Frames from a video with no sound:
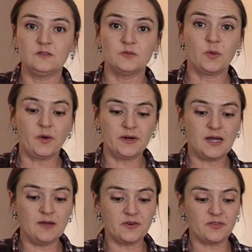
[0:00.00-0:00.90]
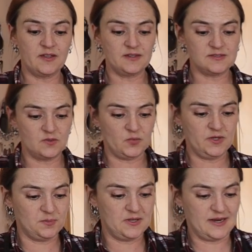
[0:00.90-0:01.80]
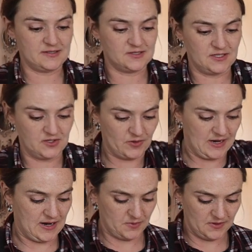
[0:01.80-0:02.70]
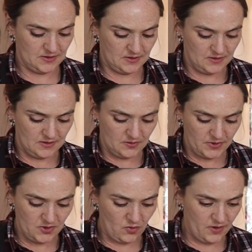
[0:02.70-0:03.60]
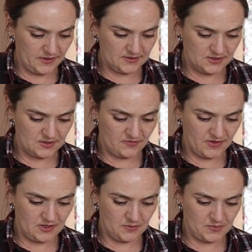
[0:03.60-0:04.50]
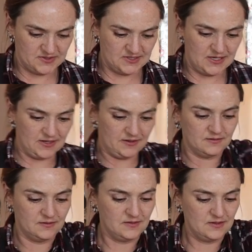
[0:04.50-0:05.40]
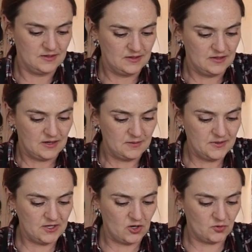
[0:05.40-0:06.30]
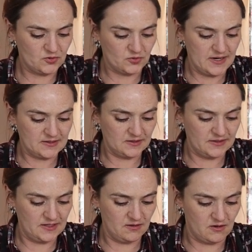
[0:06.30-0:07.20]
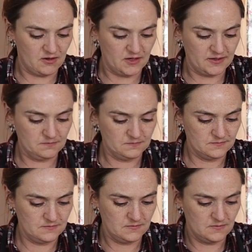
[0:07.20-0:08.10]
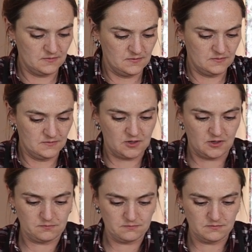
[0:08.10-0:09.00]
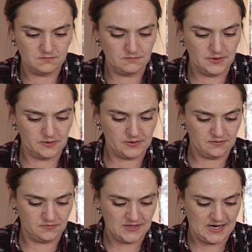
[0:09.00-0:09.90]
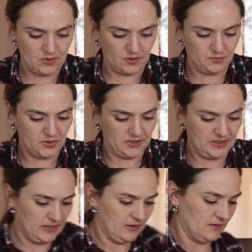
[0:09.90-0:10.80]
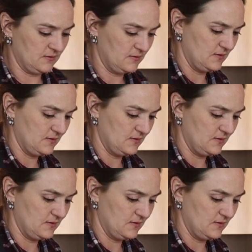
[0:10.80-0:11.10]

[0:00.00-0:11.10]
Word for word: So we wanna cover this with plastic wrap. We don't want it to develop a skin. I'm gonna go directly on our milk and flour pudding here.